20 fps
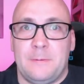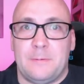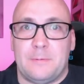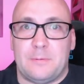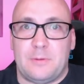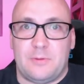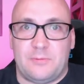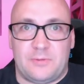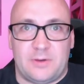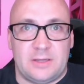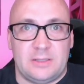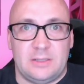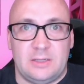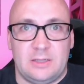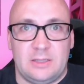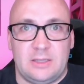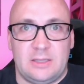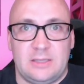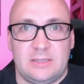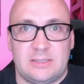We
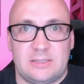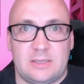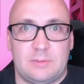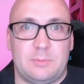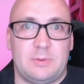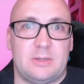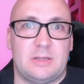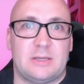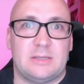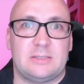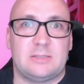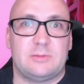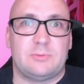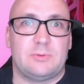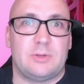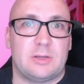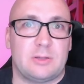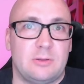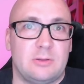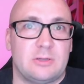finally stabilized
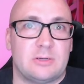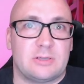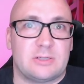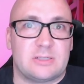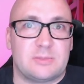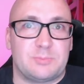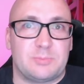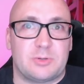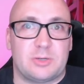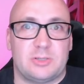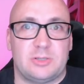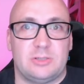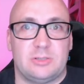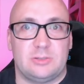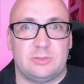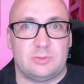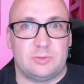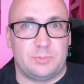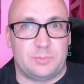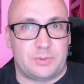regular expression
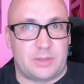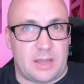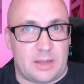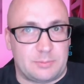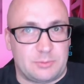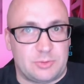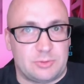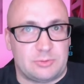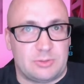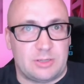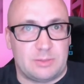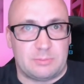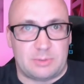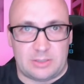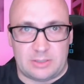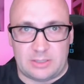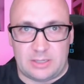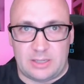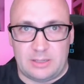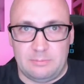group capturing
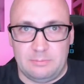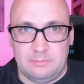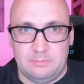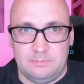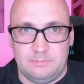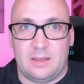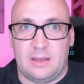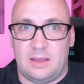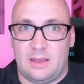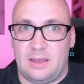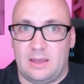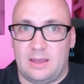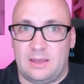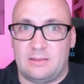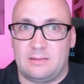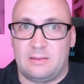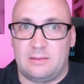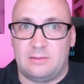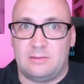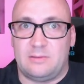by name,
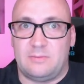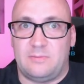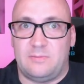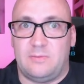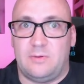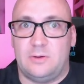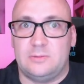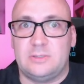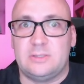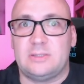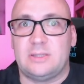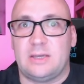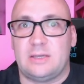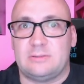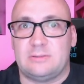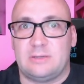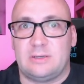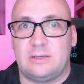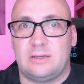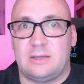and the
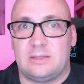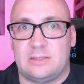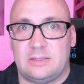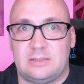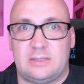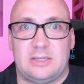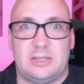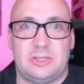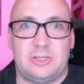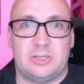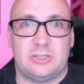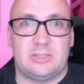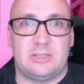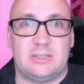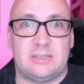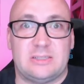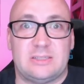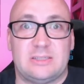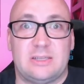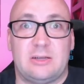volatile annotation
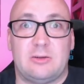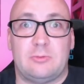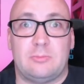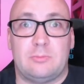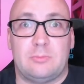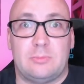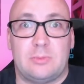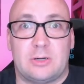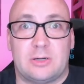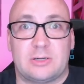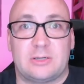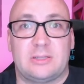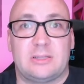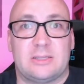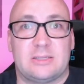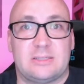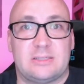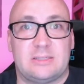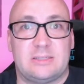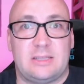is now marked
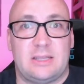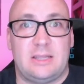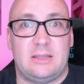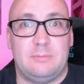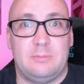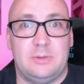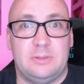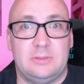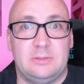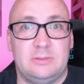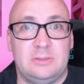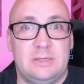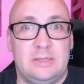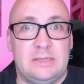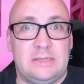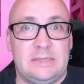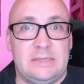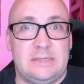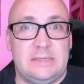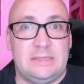as stable,
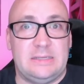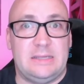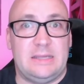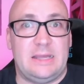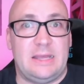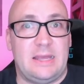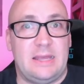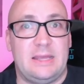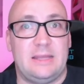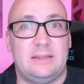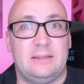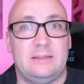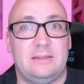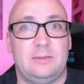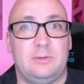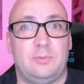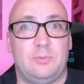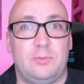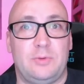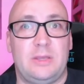
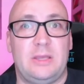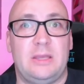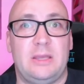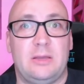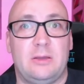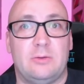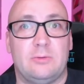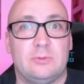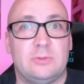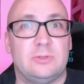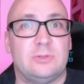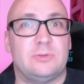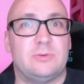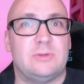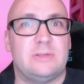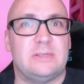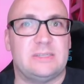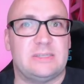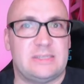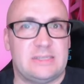and we couldn't
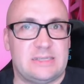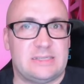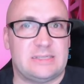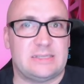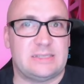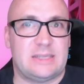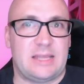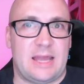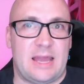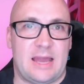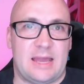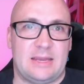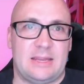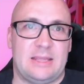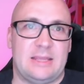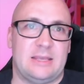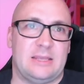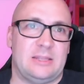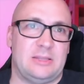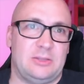resist
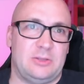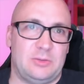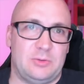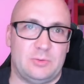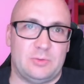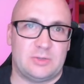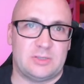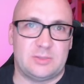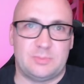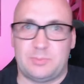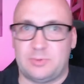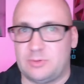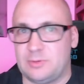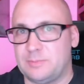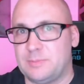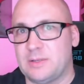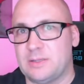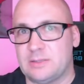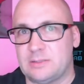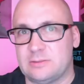adding a new
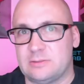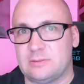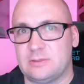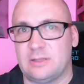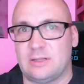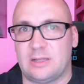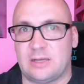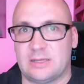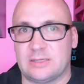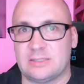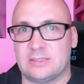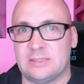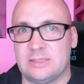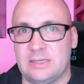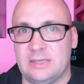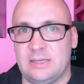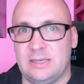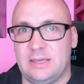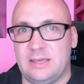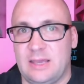experimental class
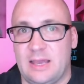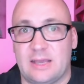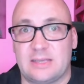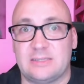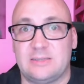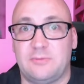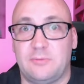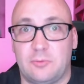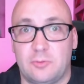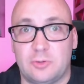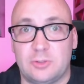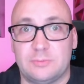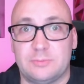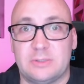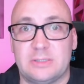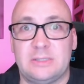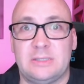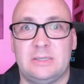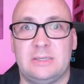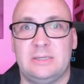
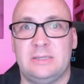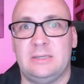hexFormat